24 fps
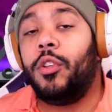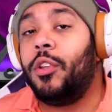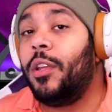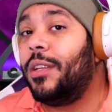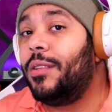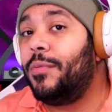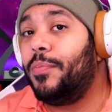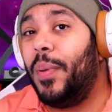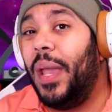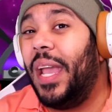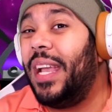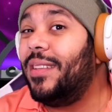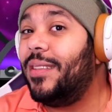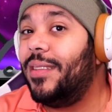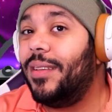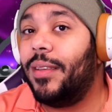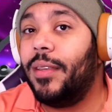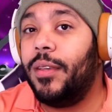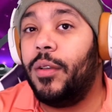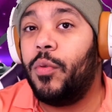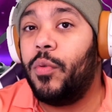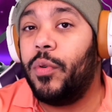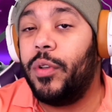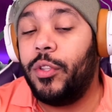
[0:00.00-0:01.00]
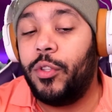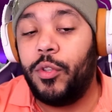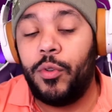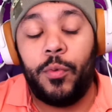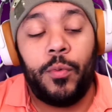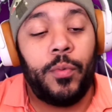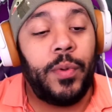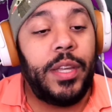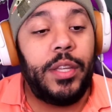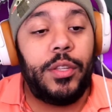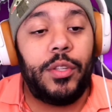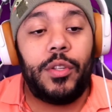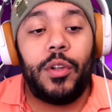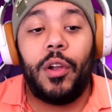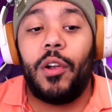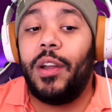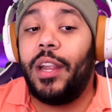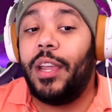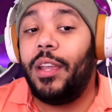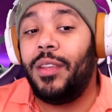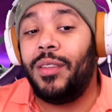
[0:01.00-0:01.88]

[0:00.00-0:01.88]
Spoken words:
It's basically going to restart it.